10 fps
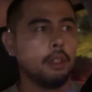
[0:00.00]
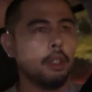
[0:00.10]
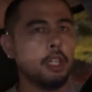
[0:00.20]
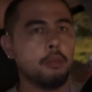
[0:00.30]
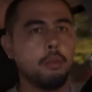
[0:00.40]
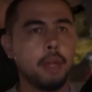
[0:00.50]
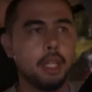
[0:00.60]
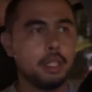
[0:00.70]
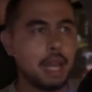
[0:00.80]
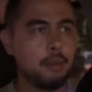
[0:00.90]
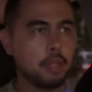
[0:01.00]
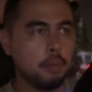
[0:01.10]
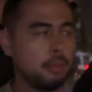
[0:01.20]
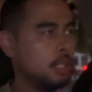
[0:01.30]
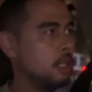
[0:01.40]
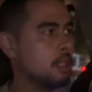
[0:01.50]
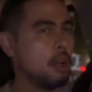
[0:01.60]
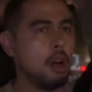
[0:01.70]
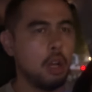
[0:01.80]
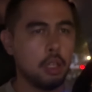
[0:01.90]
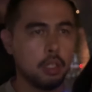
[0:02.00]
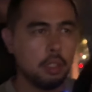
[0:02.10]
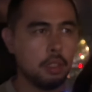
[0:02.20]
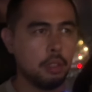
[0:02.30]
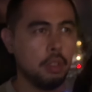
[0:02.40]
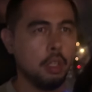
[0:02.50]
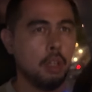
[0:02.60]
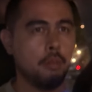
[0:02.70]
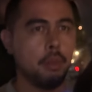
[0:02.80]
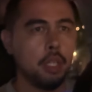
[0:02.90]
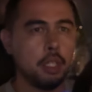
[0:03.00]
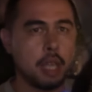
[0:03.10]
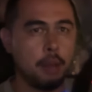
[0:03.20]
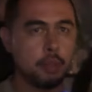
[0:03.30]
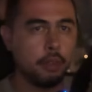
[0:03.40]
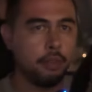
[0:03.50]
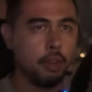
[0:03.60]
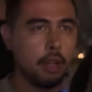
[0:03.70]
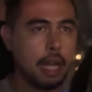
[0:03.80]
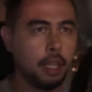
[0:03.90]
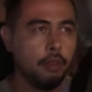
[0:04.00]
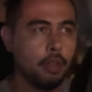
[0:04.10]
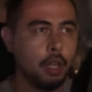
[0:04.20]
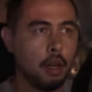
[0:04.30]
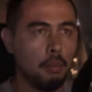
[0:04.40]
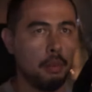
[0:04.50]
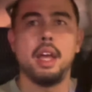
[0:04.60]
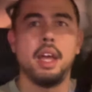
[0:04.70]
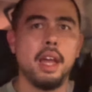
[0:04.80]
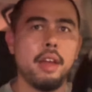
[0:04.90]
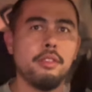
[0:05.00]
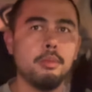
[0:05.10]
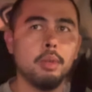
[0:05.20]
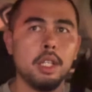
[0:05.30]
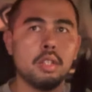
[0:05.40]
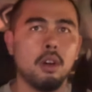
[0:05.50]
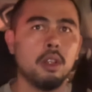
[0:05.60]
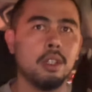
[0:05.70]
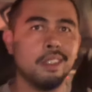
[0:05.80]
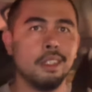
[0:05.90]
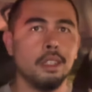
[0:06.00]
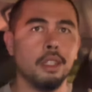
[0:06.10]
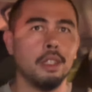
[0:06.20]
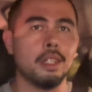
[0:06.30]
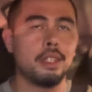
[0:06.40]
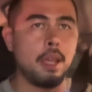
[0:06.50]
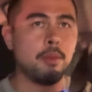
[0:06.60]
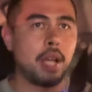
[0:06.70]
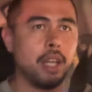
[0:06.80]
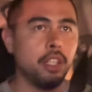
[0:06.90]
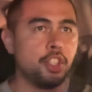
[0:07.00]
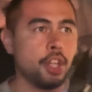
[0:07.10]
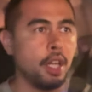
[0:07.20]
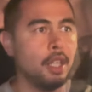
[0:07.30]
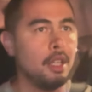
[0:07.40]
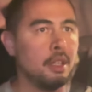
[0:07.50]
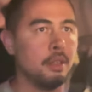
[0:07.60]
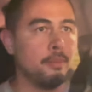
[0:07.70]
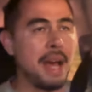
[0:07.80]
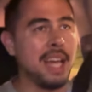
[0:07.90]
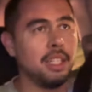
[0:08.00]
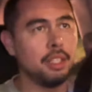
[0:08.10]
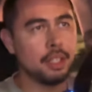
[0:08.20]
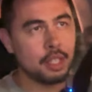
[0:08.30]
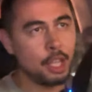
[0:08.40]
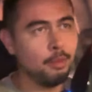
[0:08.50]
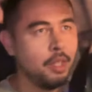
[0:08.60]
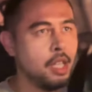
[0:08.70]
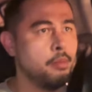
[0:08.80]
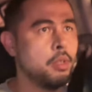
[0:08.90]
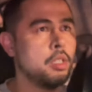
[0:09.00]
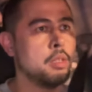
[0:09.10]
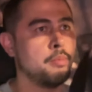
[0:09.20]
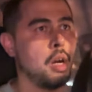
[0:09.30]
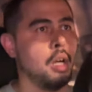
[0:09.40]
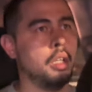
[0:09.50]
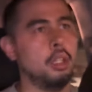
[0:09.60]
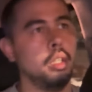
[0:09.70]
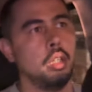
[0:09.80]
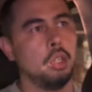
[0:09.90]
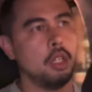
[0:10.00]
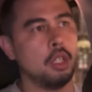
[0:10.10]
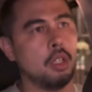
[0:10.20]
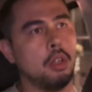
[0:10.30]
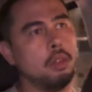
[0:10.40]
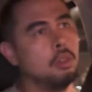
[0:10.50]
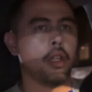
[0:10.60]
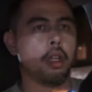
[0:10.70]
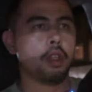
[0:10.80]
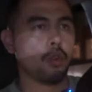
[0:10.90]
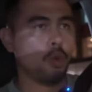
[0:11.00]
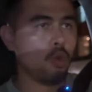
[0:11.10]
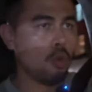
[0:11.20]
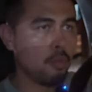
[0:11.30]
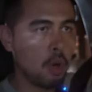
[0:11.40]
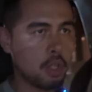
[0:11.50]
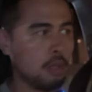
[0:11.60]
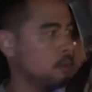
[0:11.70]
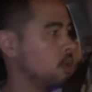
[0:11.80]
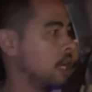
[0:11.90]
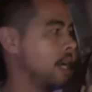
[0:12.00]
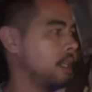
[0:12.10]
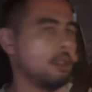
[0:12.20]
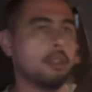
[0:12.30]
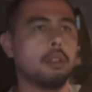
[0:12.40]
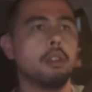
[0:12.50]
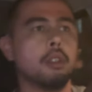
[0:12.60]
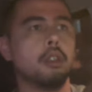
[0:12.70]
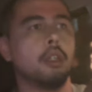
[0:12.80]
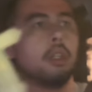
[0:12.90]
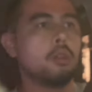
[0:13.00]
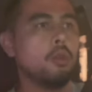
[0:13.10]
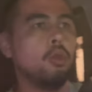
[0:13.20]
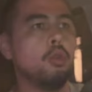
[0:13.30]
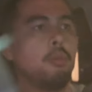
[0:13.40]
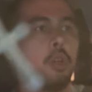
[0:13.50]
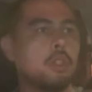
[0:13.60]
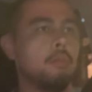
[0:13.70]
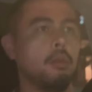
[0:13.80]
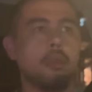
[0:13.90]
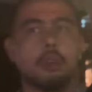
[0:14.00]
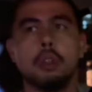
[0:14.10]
There's been many times I've been disheartened, many times I felt like giving up. Everybody's on the same kind of journey, battling the same demons, but you know, it's all possible, guys. It's all possible.